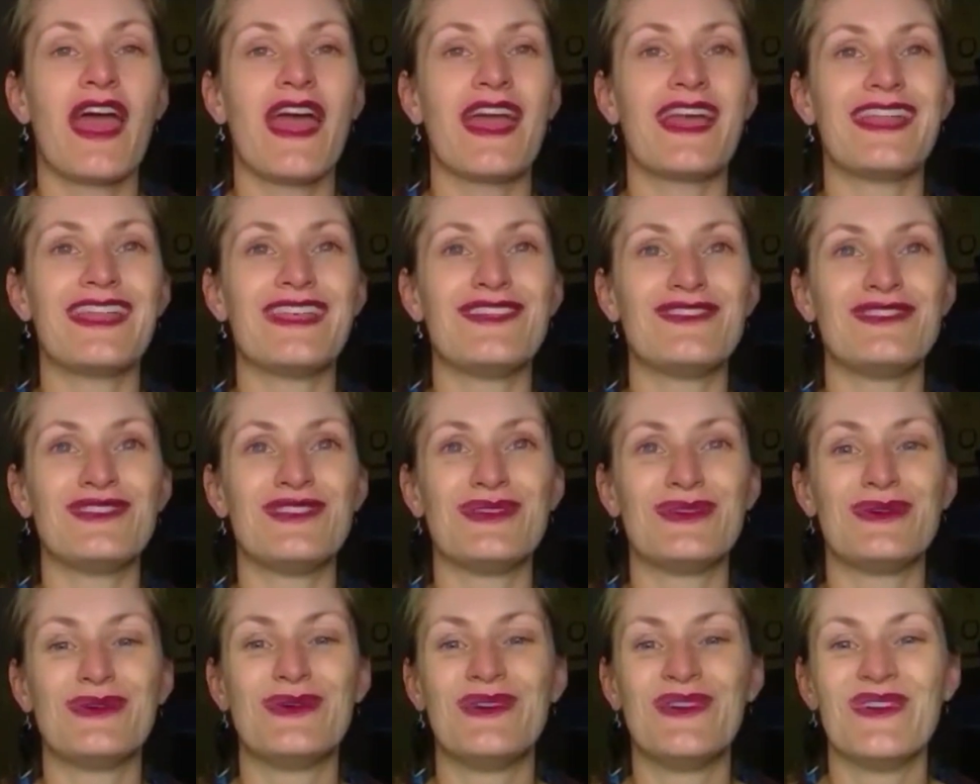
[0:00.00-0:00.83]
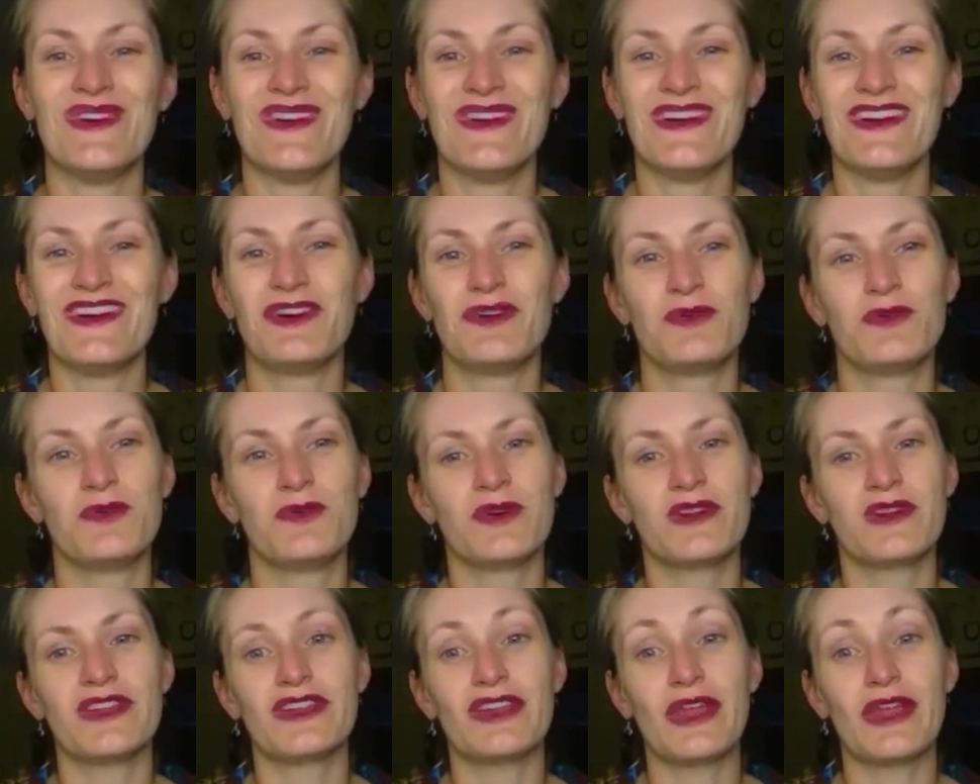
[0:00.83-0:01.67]
And if you
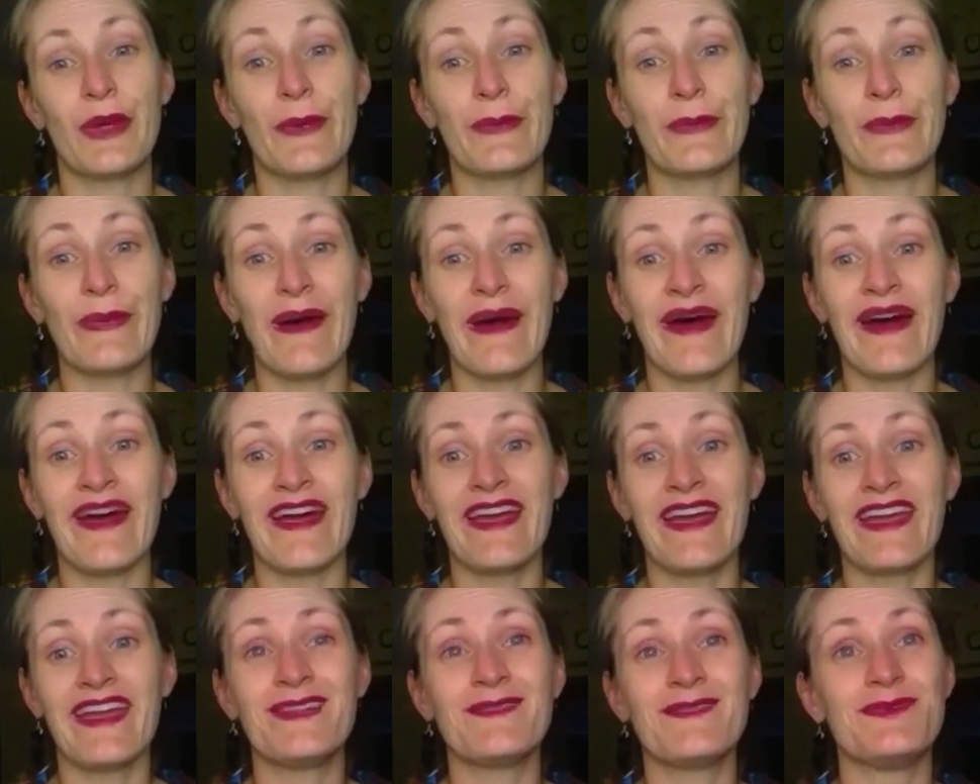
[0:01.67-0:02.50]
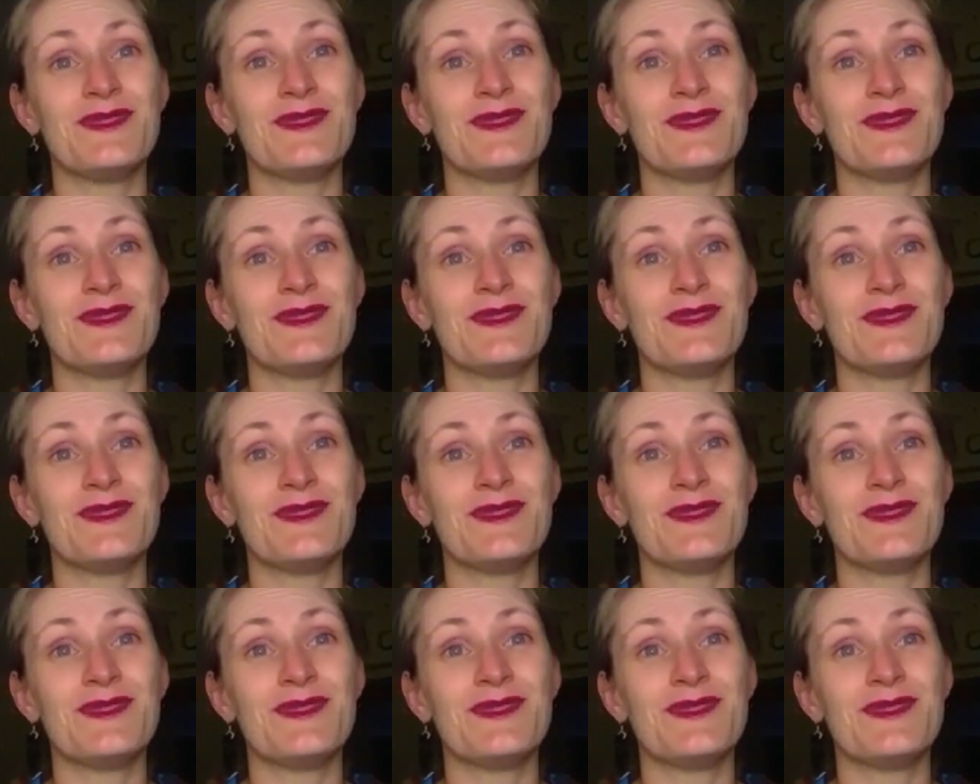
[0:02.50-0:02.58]
want to know why,